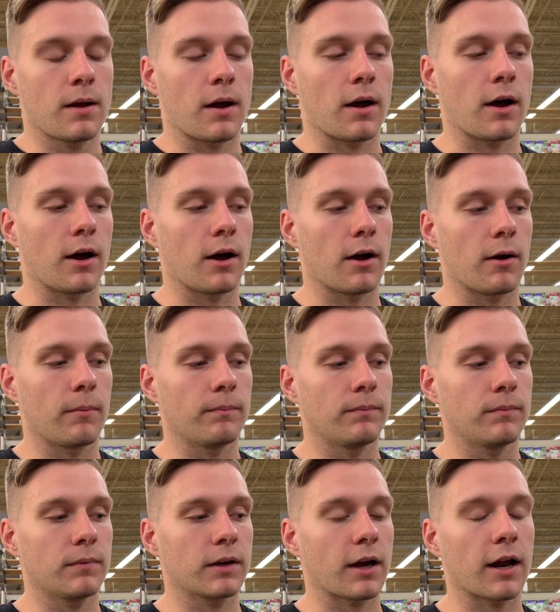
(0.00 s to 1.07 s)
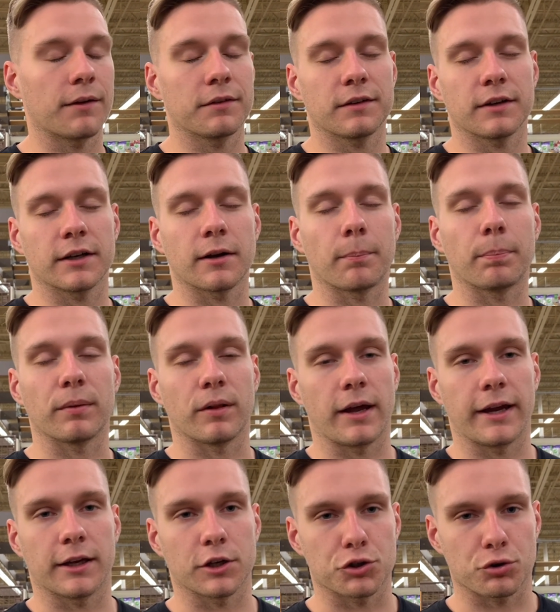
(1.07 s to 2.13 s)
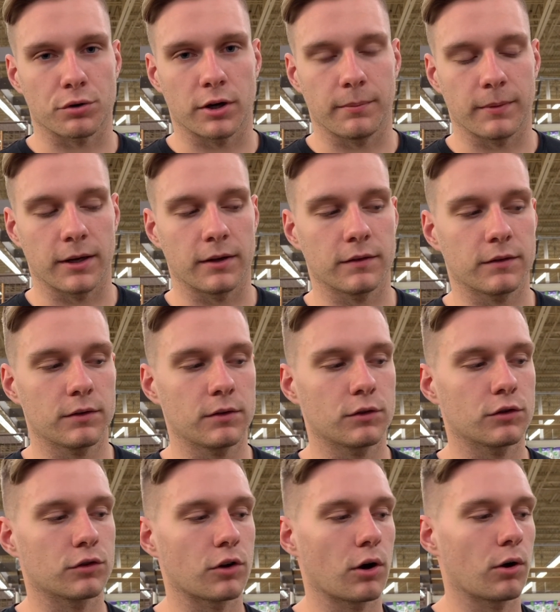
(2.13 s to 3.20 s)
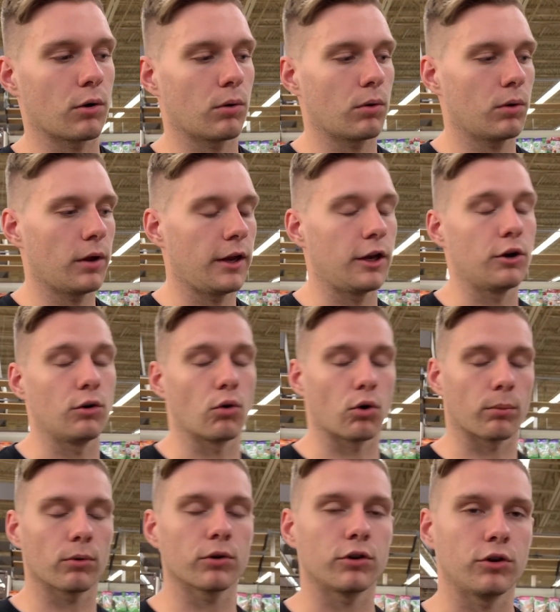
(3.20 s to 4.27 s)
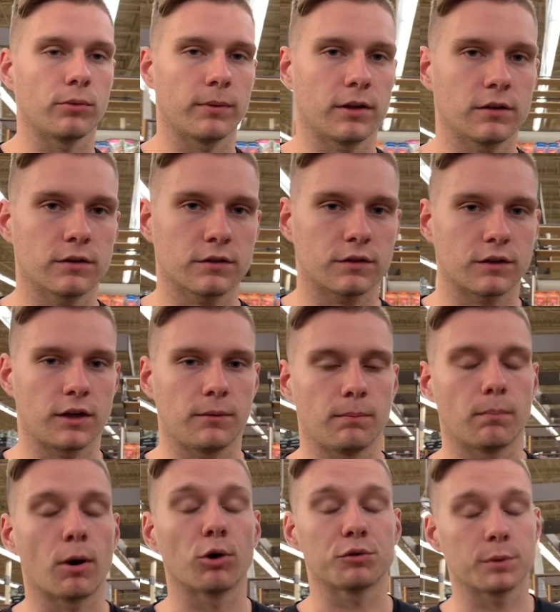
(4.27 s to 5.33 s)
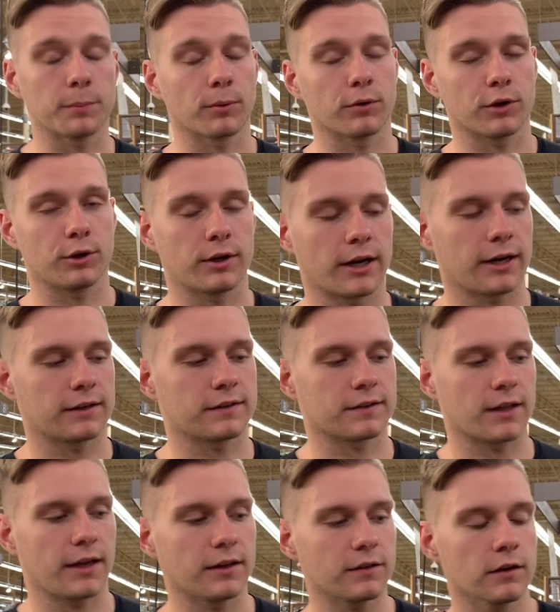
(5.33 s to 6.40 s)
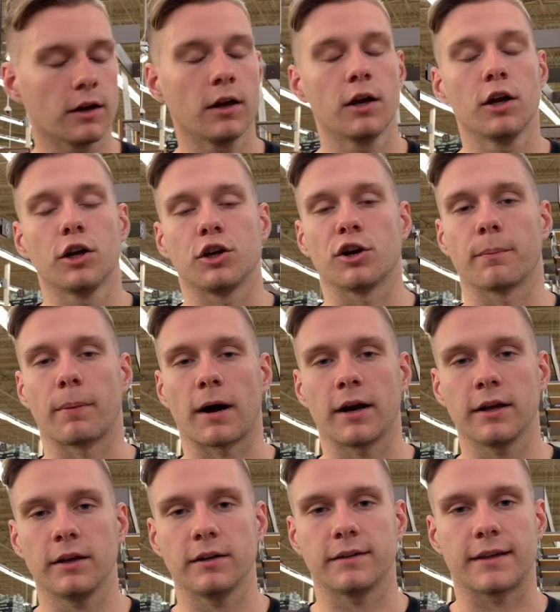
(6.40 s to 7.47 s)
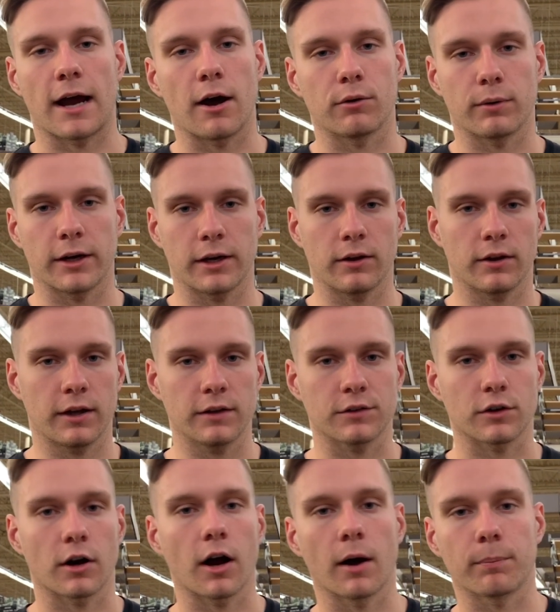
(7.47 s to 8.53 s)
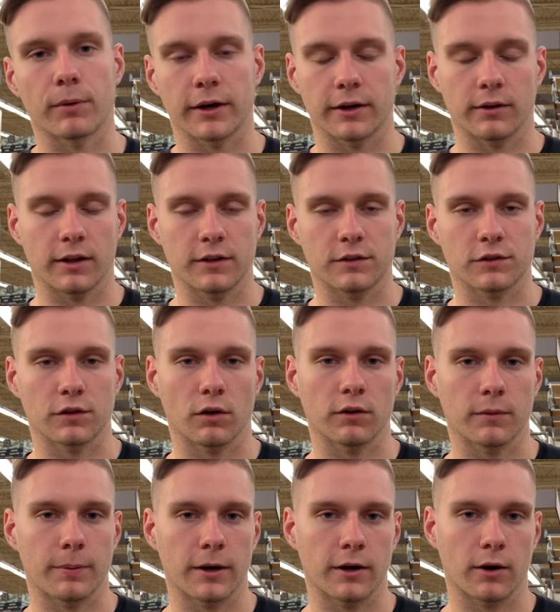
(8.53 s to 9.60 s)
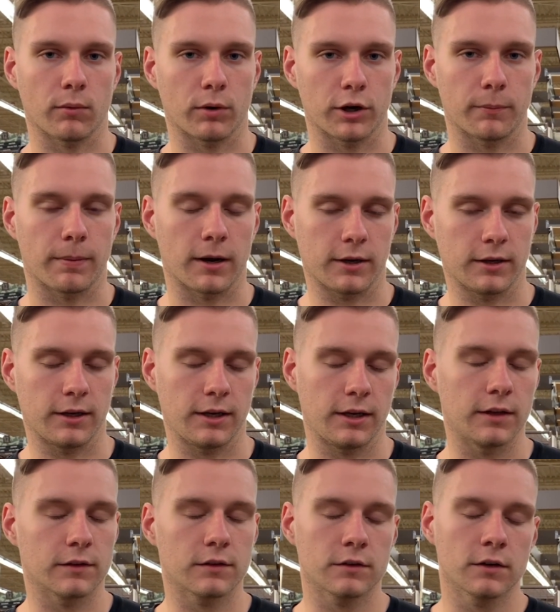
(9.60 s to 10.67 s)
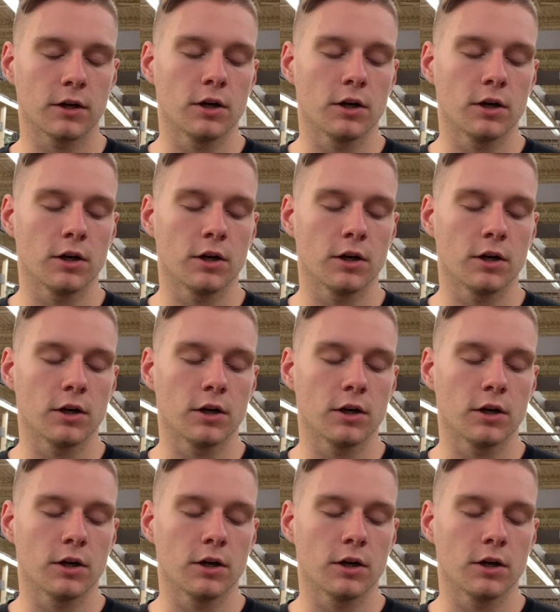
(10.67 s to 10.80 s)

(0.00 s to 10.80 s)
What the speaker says: kind of as like a blanket treatment. So in normal humans, in most people in the United States, your body downregulates or upregulates salt depending on what your body needs.